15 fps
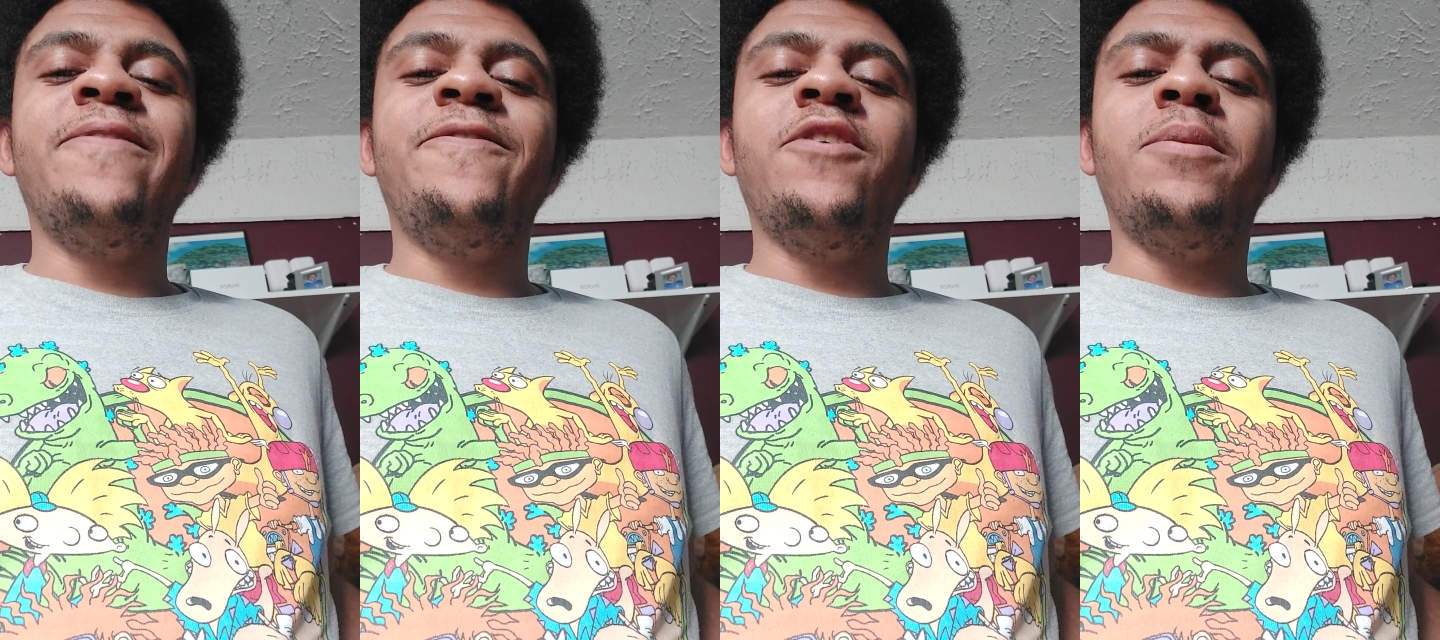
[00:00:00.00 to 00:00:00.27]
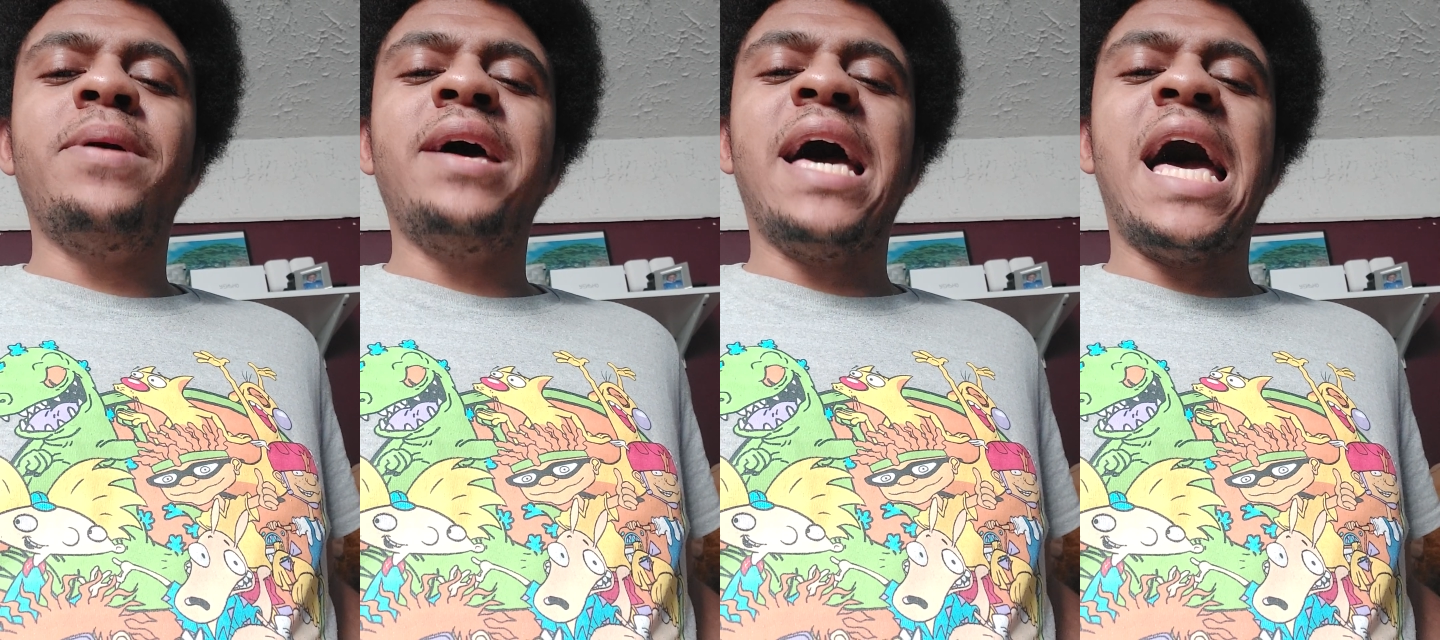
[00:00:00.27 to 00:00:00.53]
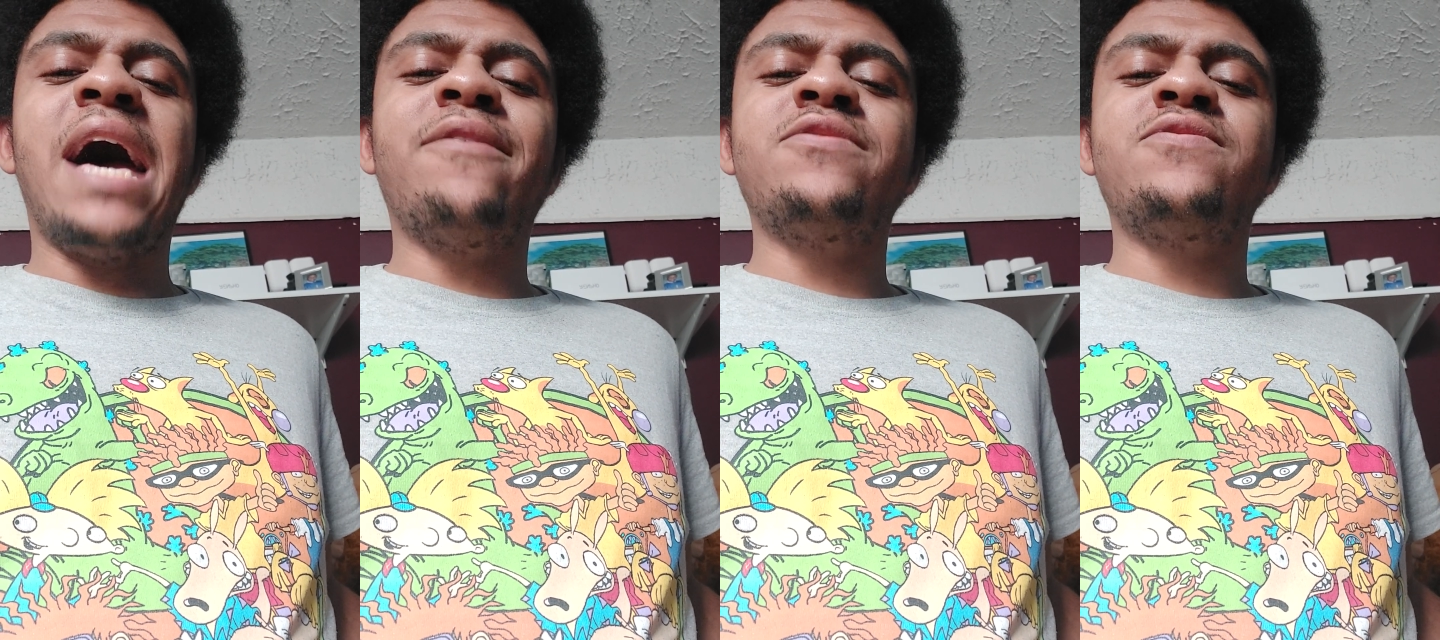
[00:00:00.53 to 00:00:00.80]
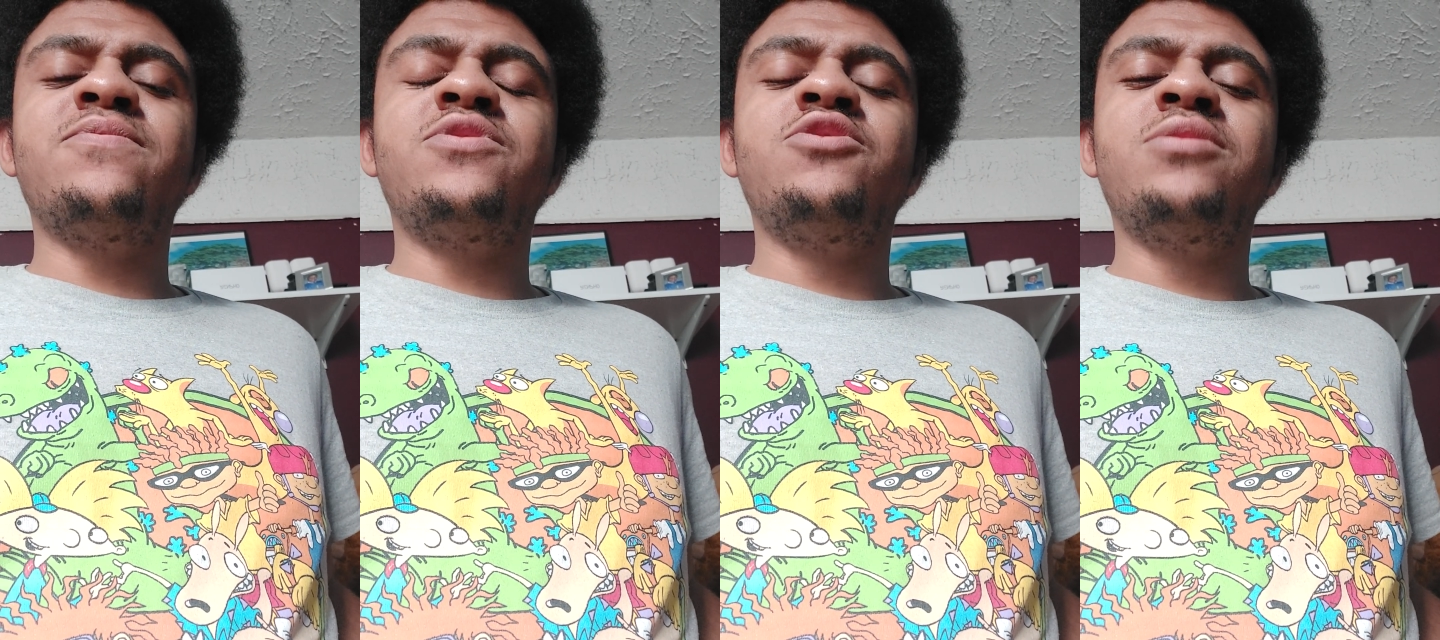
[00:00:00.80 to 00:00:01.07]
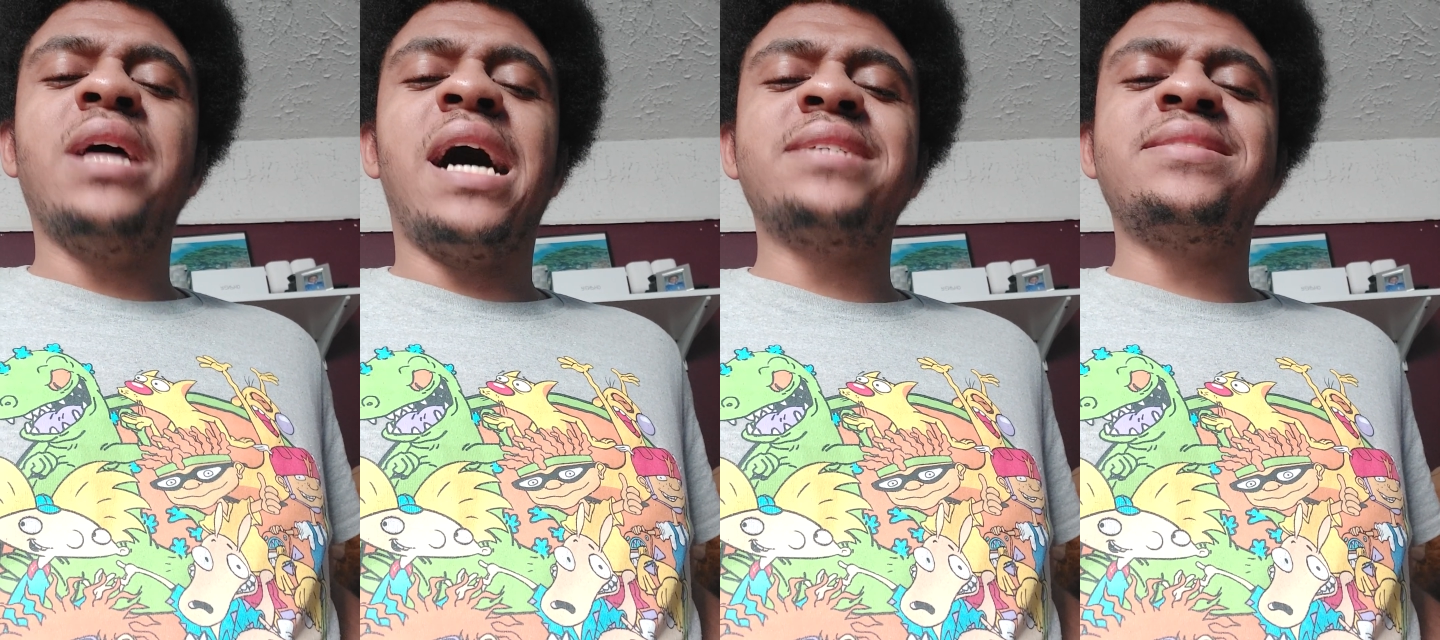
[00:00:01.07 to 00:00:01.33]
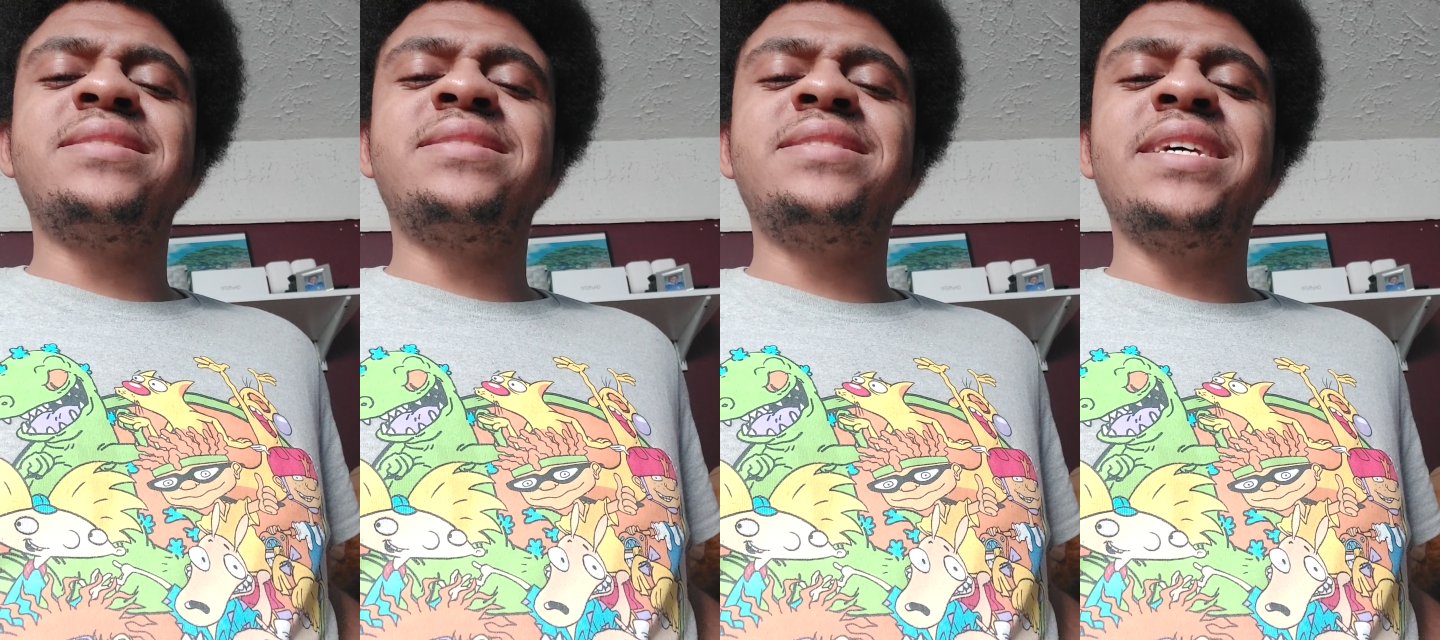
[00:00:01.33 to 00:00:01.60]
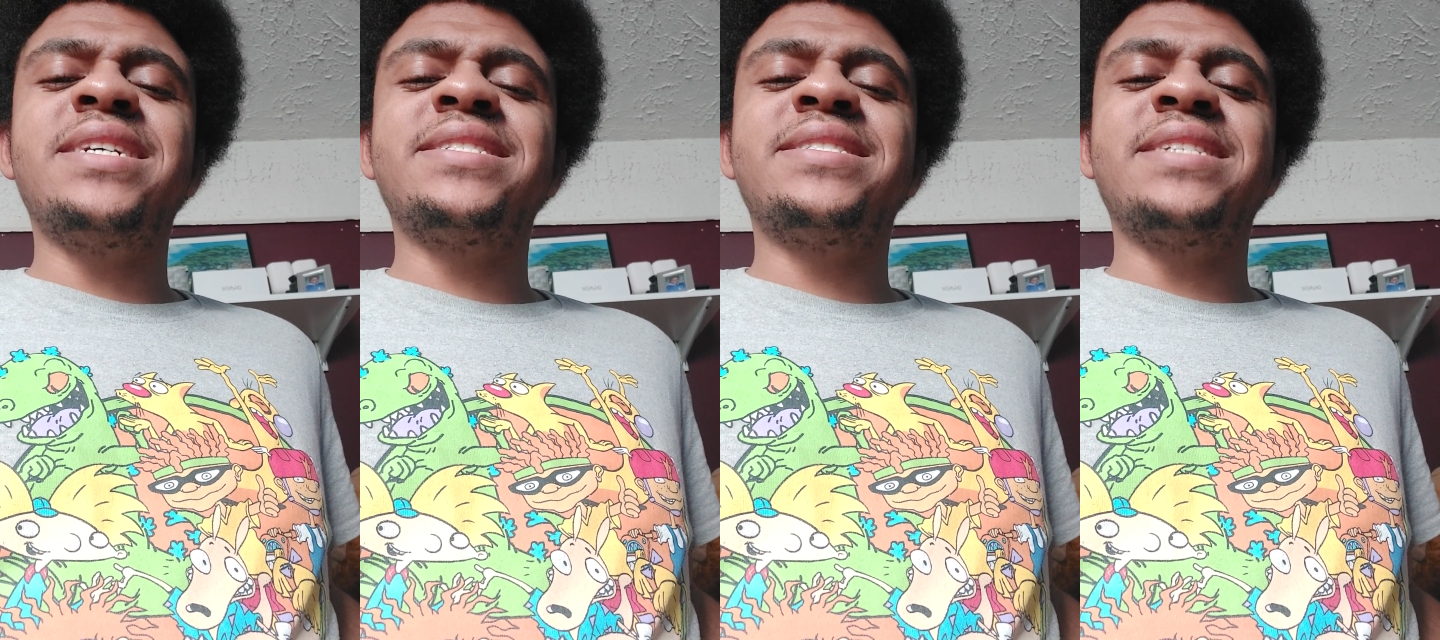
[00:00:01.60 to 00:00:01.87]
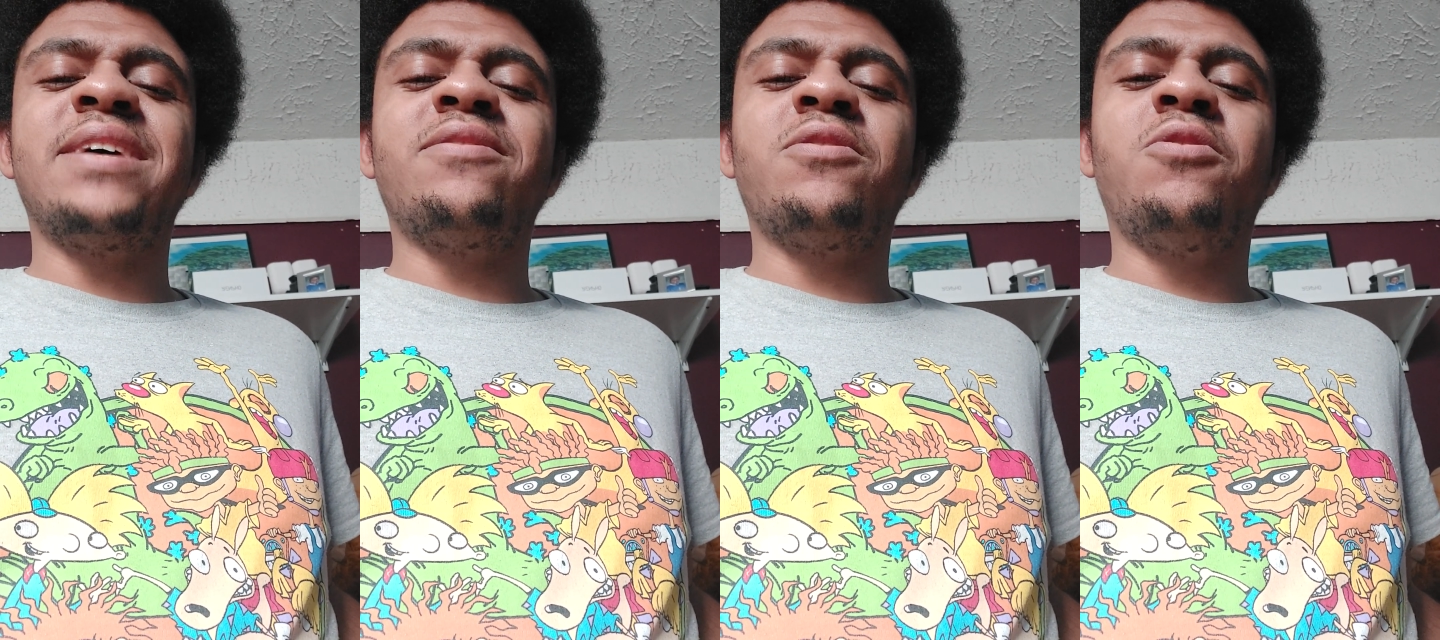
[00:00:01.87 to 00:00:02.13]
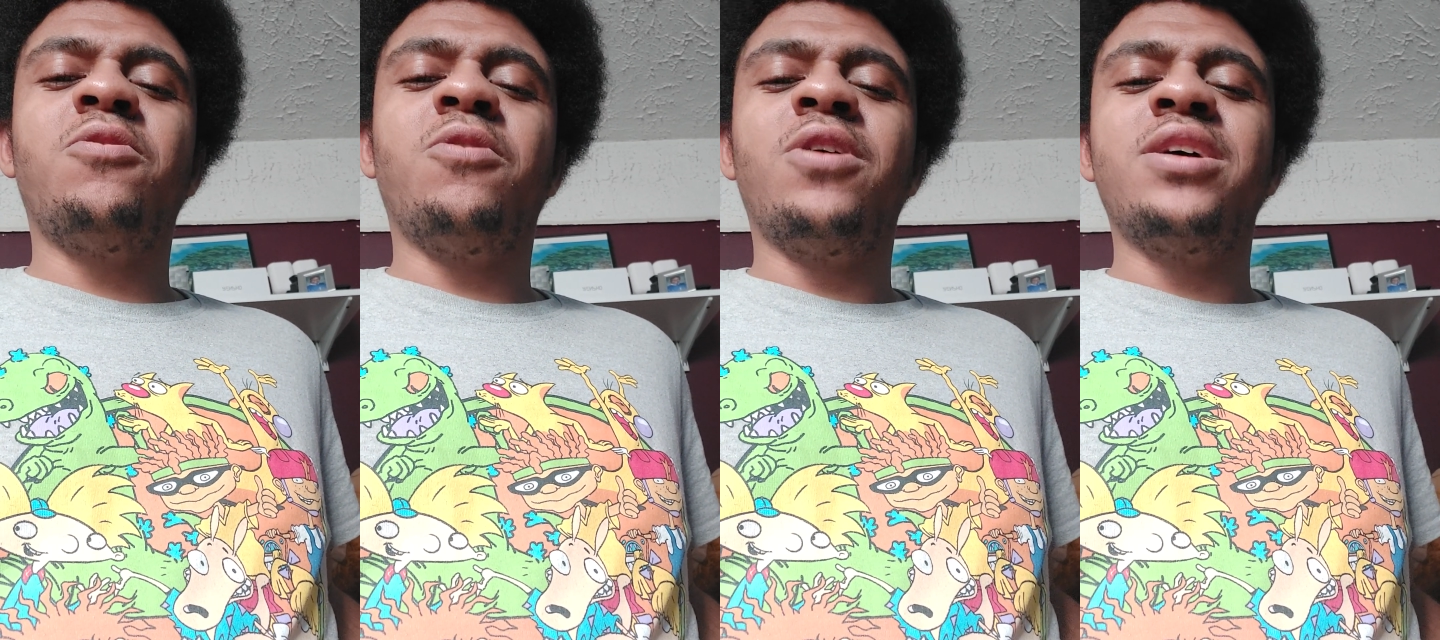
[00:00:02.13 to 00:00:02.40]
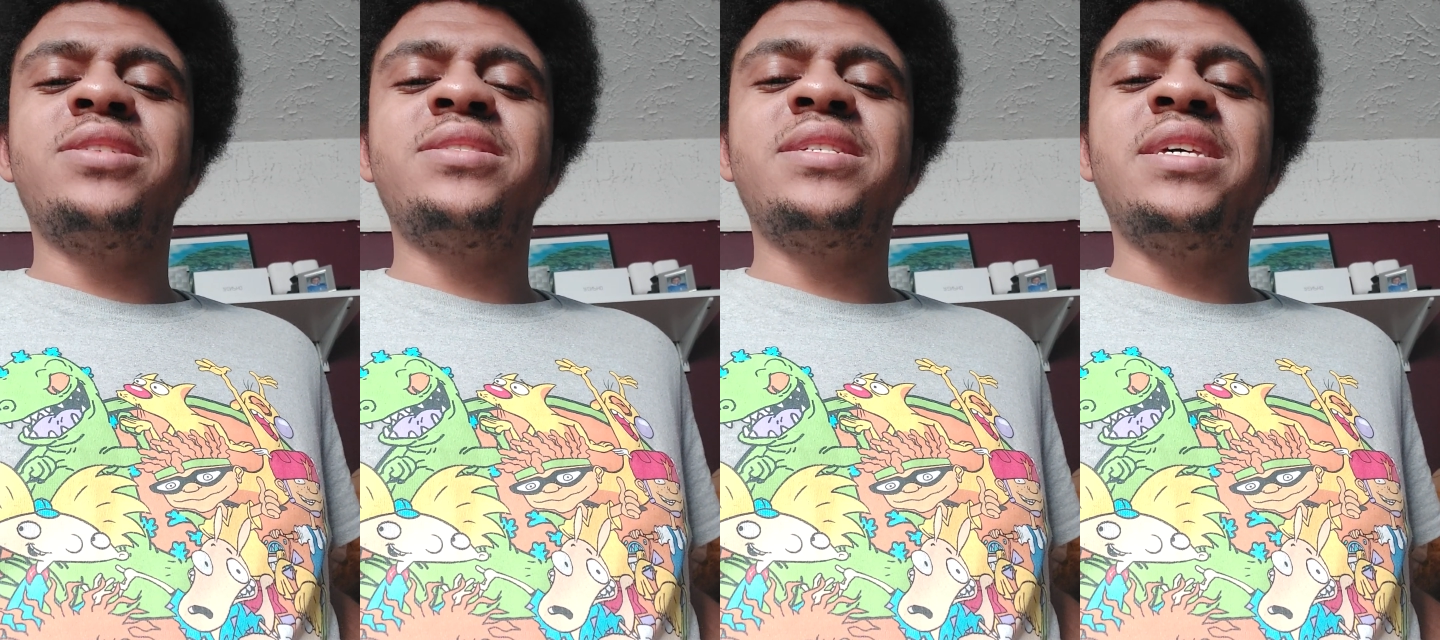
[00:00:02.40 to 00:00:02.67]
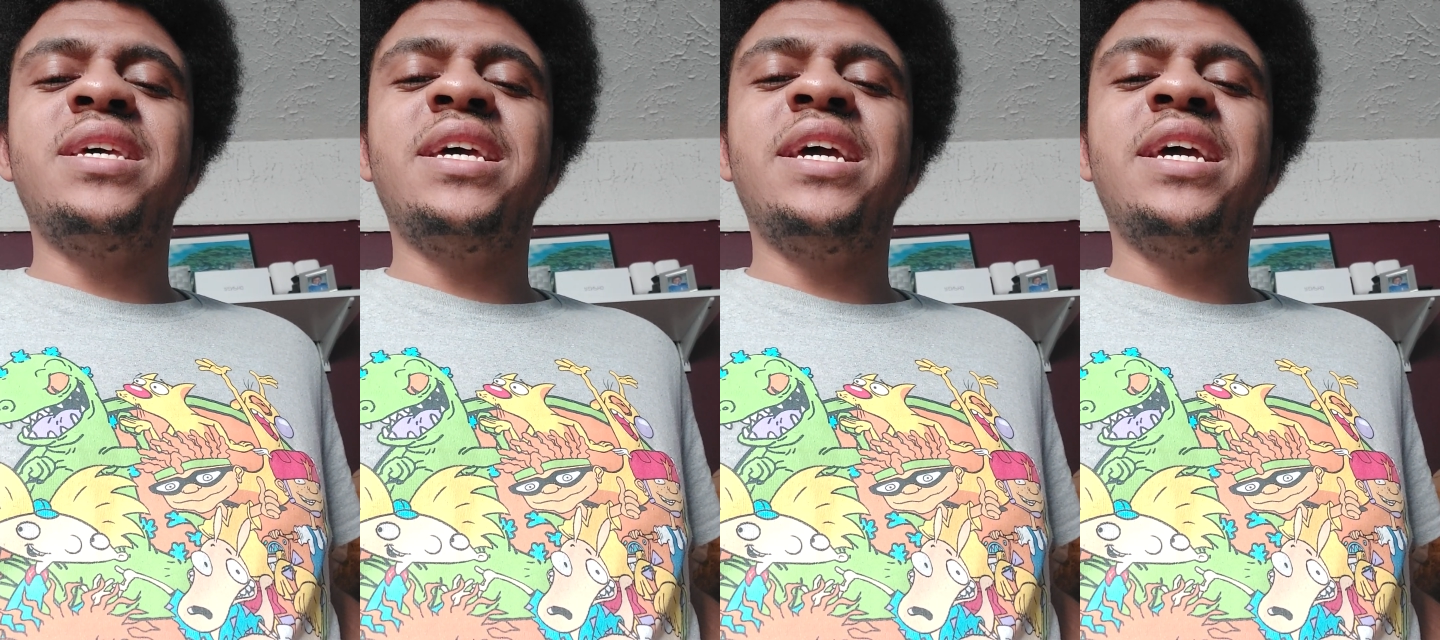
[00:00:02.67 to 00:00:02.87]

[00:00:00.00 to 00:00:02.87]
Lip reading: The film I have is from 2006, and of course,